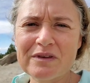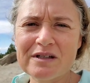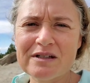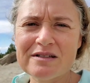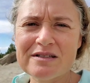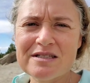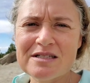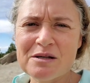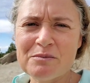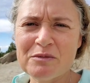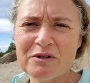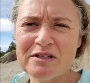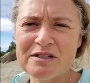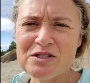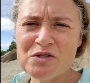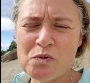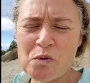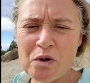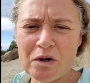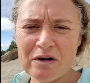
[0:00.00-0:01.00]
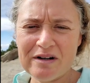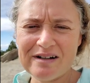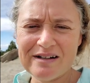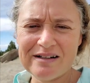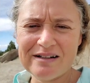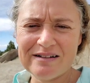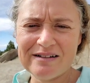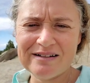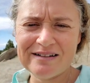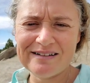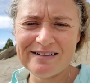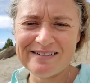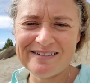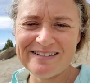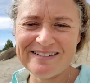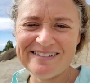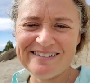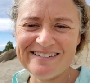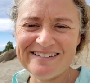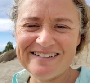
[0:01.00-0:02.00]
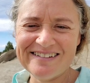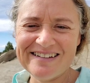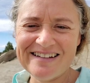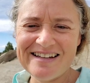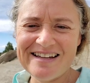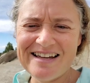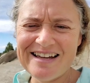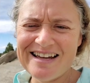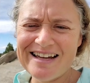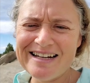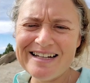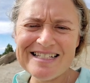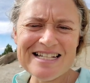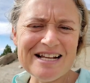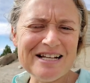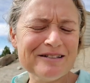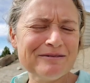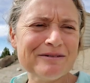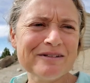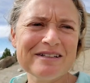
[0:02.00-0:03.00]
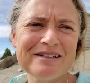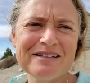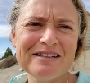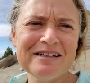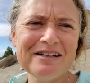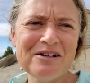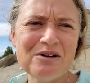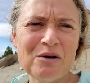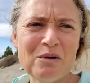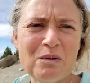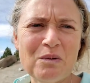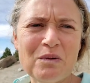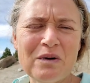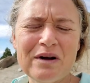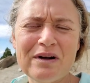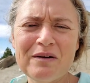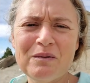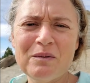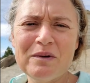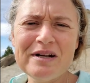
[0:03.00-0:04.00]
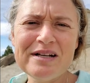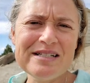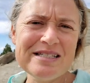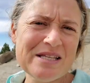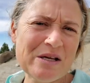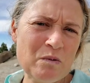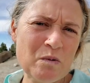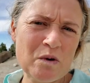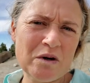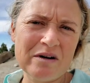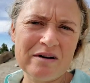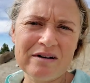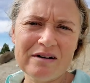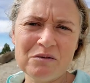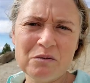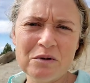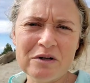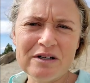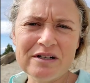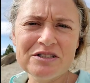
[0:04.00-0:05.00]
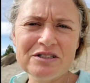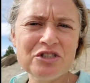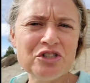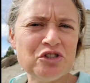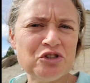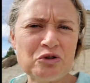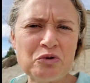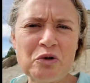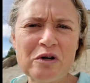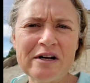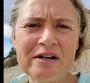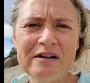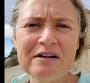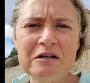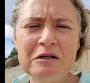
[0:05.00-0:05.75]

some of this work. It isn't, when I say work is joy.